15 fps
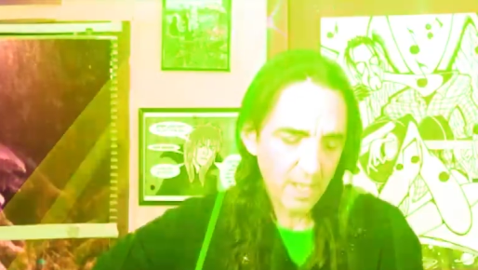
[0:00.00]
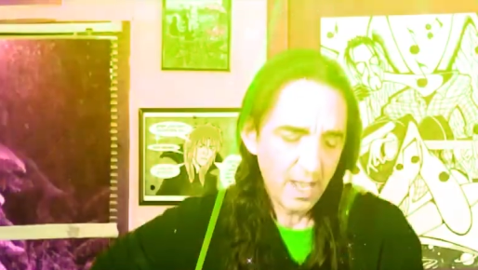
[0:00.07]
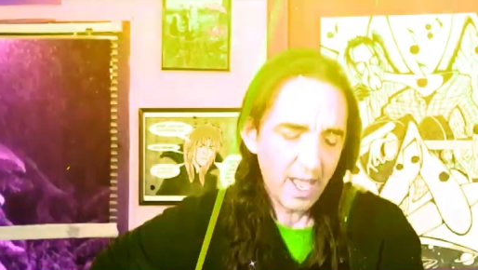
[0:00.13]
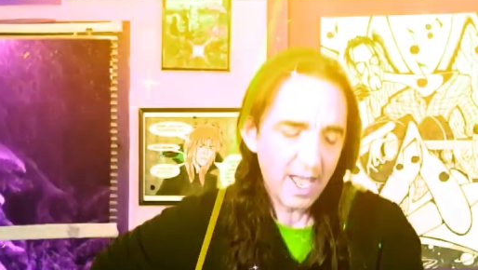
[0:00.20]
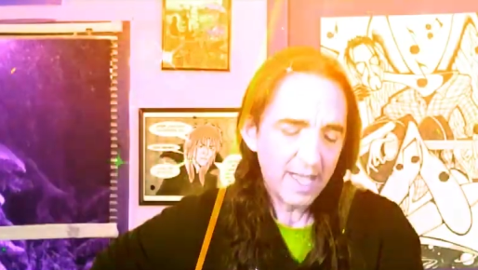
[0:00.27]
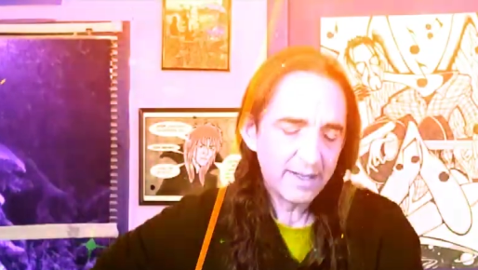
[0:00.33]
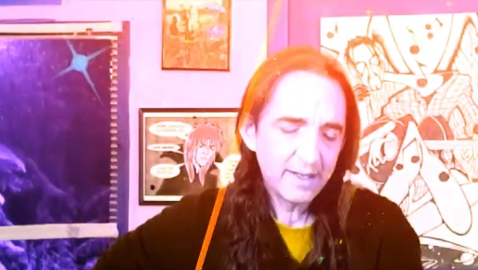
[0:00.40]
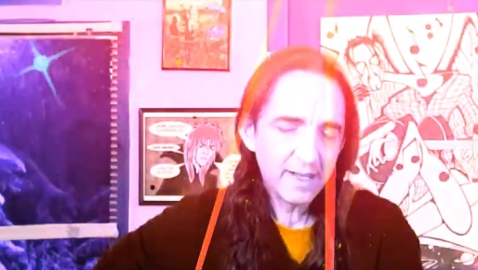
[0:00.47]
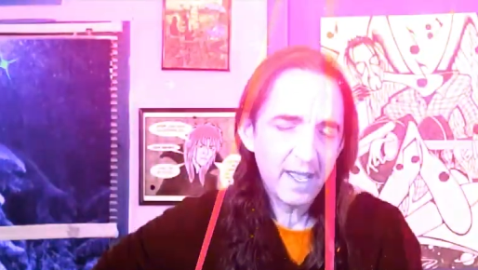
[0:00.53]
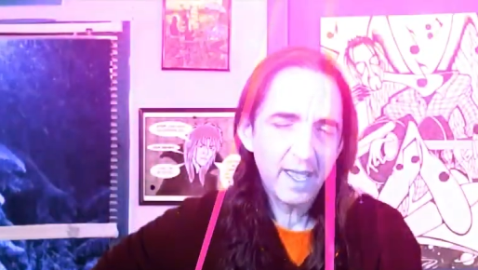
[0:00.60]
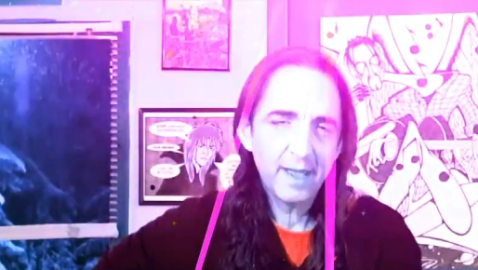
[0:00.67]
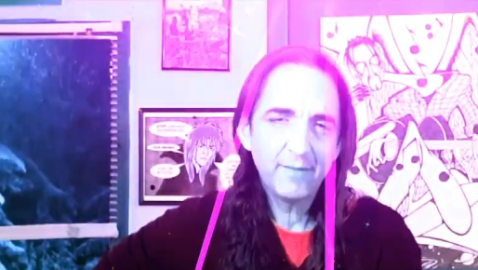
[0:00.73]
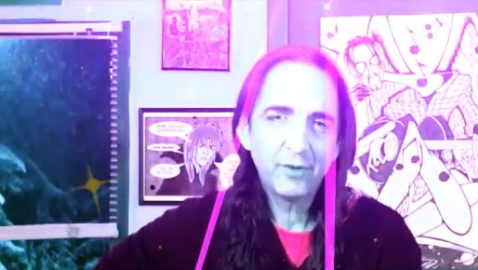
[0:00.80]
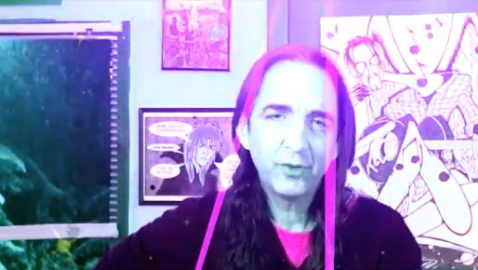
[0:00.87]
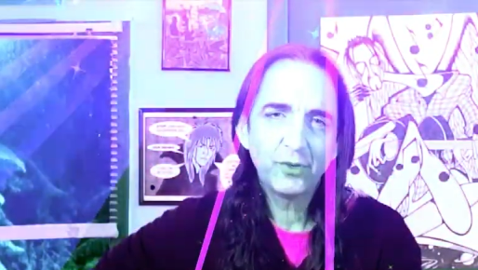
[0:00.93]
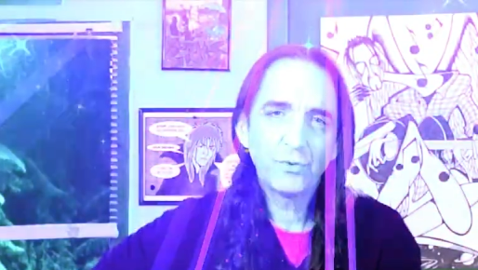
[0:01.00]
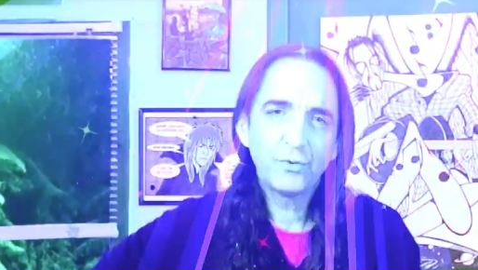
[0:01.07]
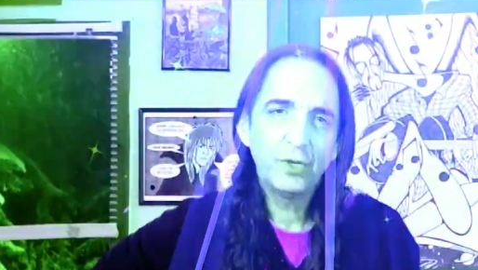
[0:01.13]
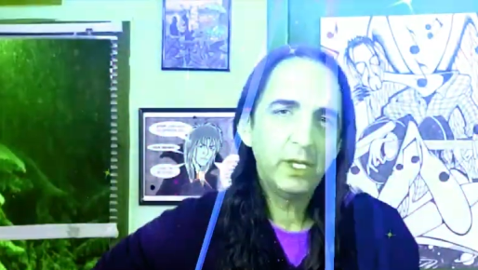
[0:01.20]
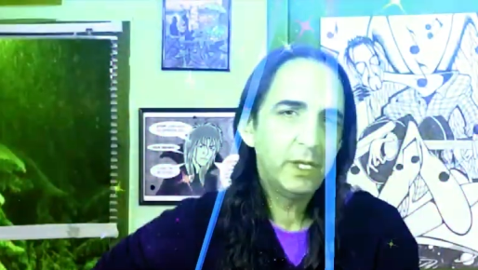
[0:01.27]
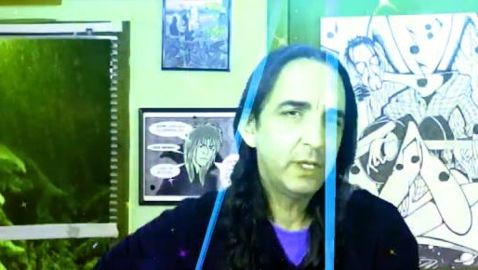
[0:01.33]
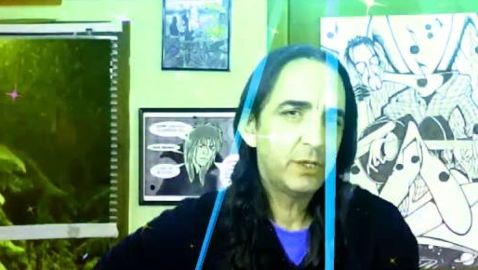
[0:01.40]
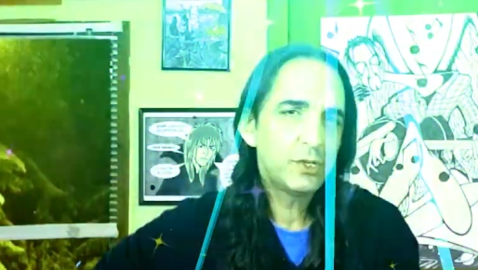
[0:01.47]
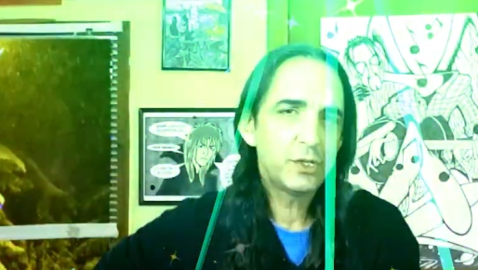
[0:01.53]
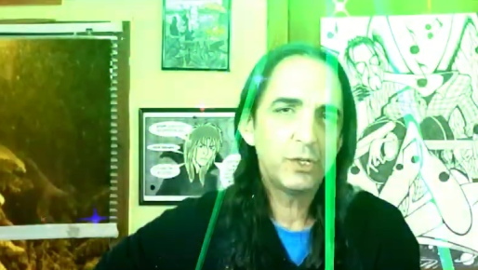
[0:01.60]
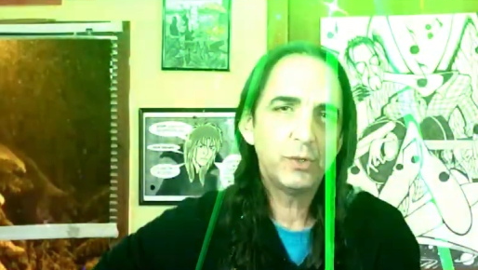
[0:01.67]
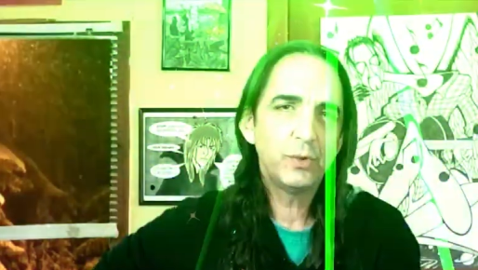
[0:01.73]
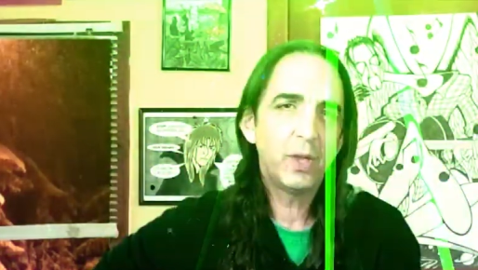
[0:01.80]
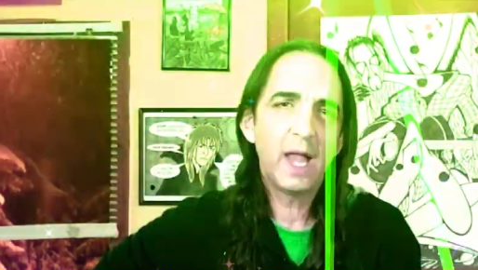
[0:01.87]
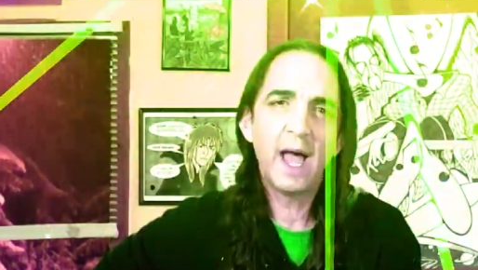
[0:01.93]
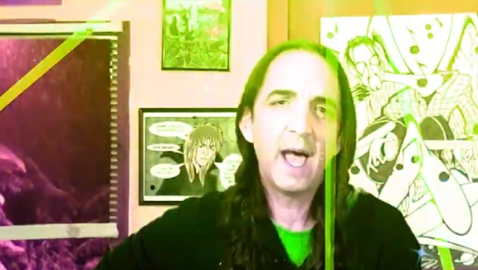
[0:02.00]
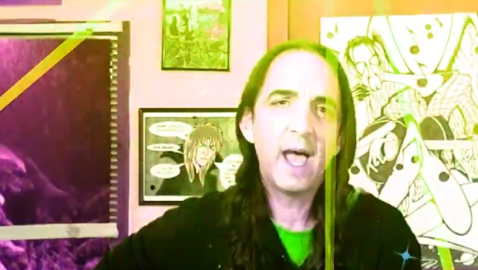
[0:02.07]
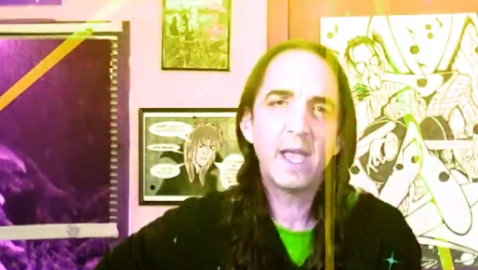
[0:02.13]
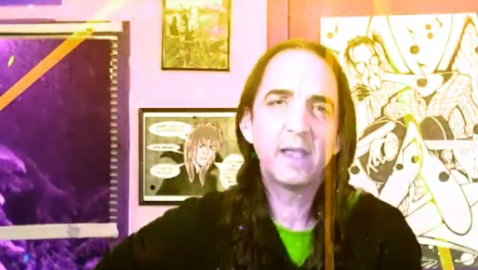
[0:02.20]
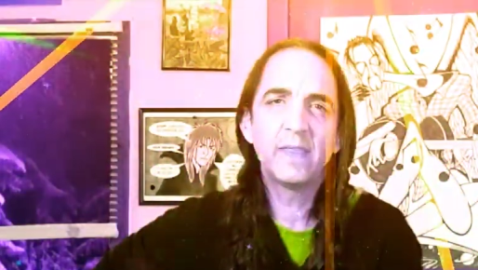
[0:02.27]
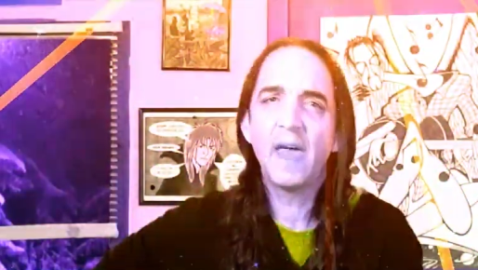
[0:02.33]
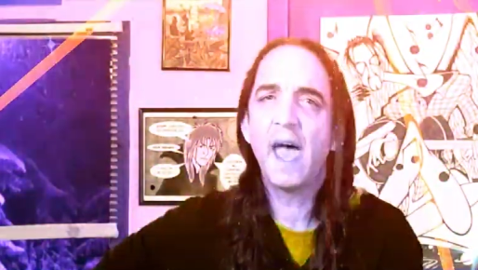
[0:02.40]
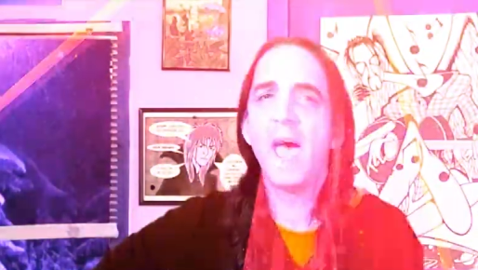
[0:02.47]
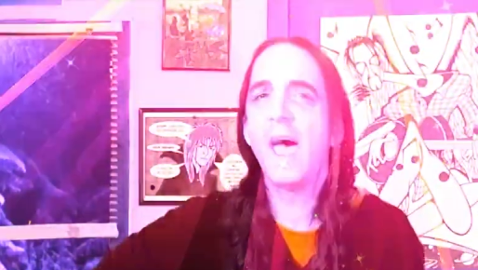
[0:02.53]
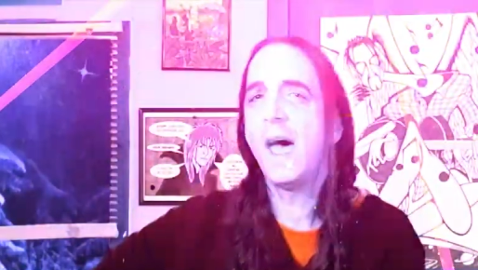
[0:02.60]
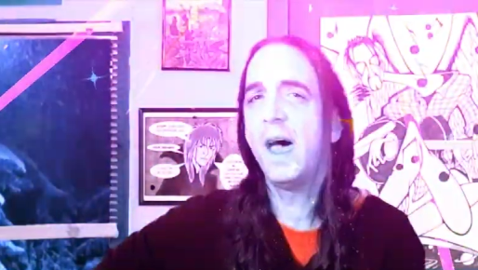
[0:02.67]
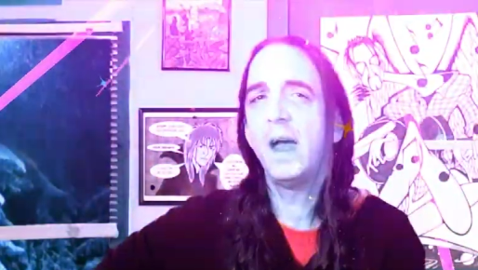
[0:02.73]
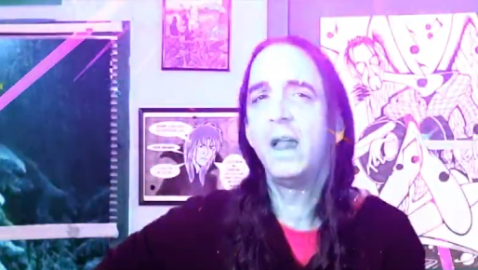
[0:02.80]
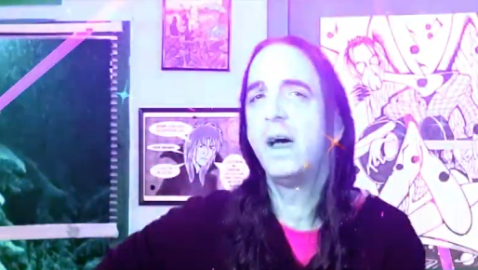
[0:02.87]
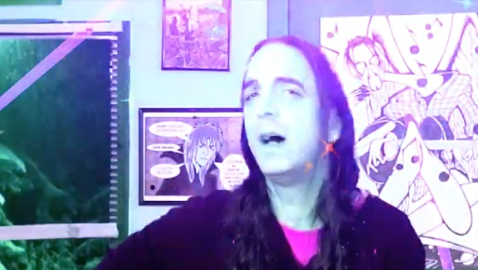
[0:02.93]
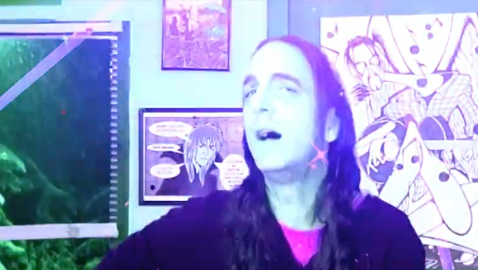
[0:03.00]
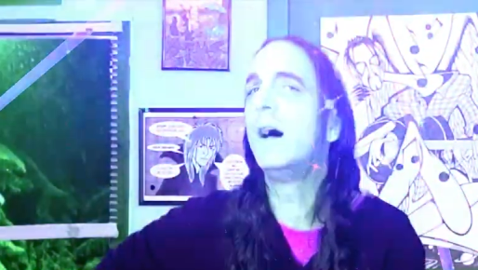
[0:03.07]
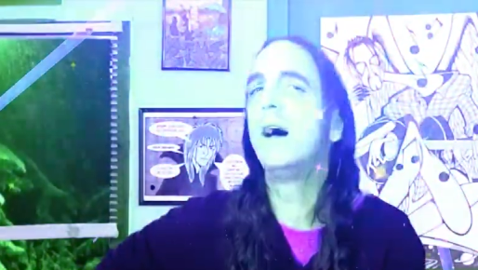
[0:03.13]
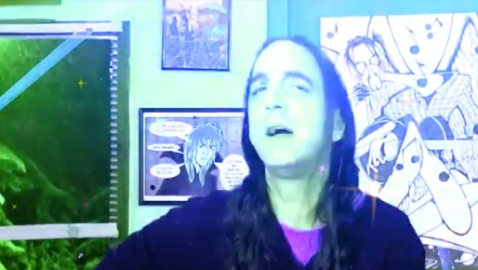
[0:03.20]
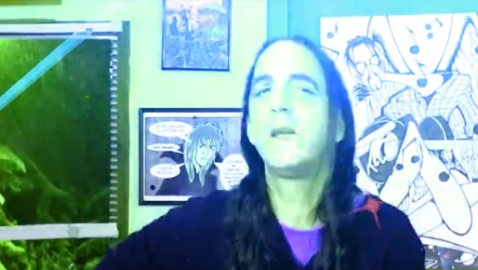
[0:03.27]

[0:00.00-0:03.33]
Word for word: I never treat you like that